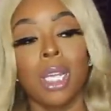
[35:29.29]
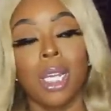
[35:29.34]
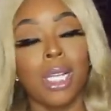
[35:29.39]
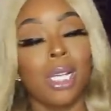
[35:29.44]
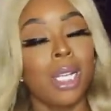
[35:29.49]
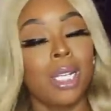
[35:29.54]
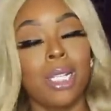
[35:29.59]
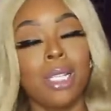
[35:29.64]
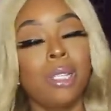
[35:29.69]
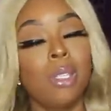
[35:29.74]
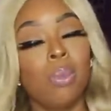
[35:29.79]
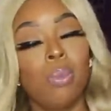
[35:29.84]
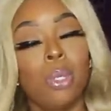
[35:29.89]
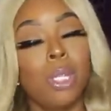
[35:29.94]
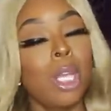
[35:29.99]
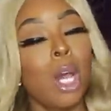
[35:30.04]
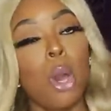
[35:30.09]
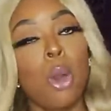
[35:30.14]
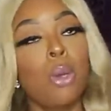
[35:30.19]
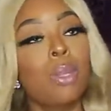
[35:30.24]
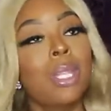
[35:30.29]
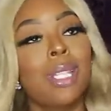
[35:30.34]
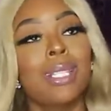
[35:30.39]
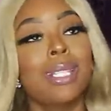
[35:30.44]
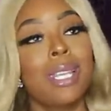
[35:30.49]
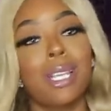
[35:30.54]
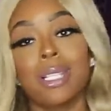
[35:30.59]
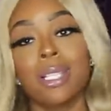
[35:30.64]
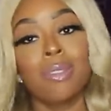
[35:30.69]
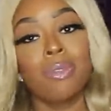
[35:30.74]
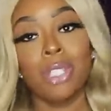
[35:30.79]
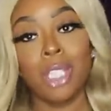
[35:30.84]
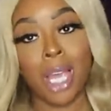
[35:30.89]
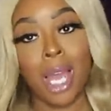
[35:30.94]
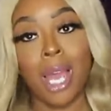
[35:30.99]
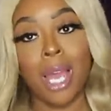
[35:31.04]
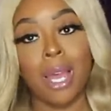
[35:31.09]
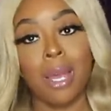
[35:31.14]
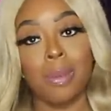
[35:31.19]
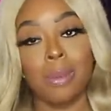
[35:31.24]
and i need to withhold the test of
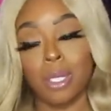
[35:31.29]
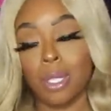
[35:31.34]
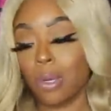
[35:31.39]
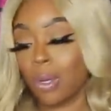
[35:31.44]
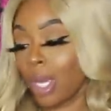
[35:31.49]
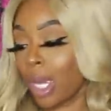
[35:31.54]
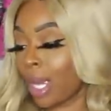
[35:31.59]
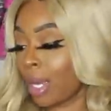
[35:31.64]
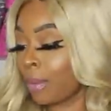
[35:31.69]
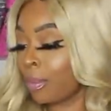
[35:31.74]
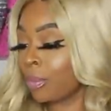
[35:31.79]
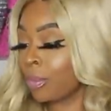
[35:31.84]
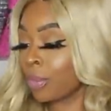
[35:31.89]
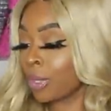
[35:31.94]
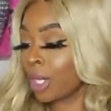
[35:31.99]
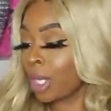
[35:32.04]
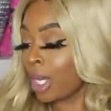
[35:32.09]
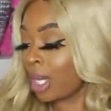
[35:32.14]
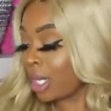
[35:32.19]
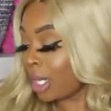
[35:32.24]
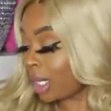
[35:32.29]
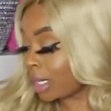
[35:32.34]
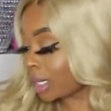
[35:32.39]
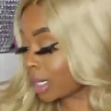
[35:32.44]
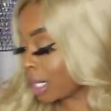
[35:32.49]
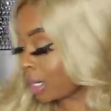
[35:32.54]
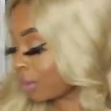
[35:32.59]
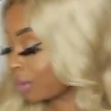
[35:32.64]
times okay let's go